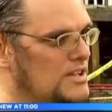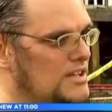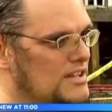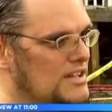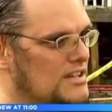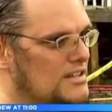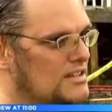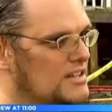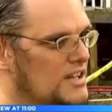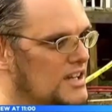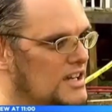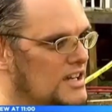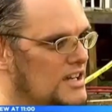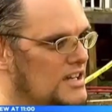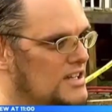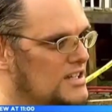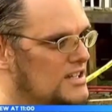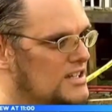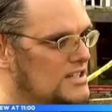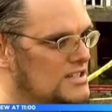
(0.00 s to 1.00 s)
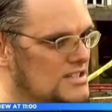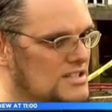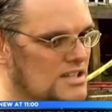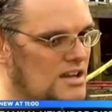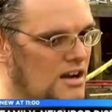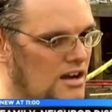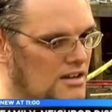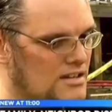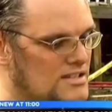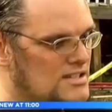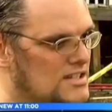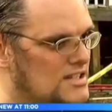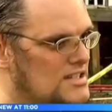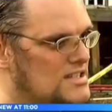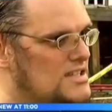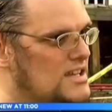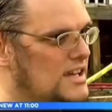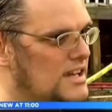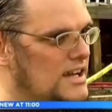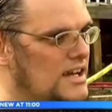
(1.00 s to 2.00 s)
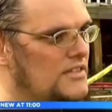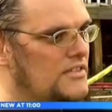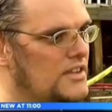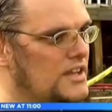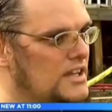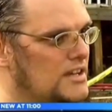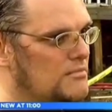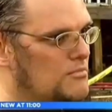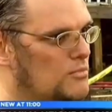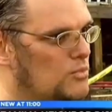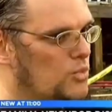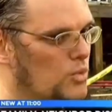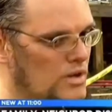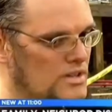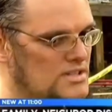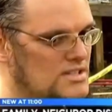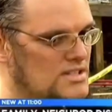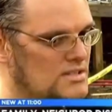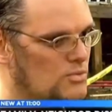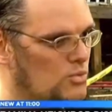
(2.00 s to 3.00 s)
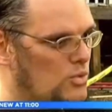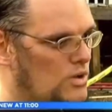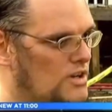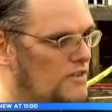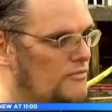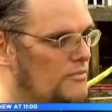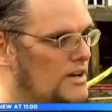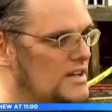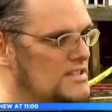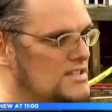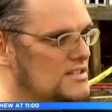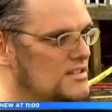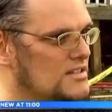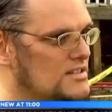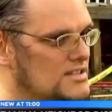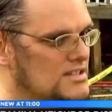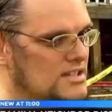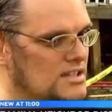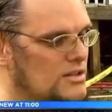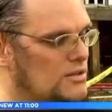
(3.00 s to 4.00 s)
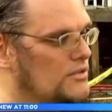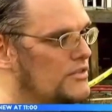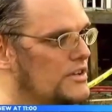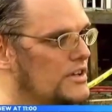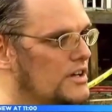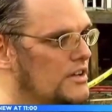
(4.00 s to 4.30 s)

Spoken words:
said to television reporters that his son had emotional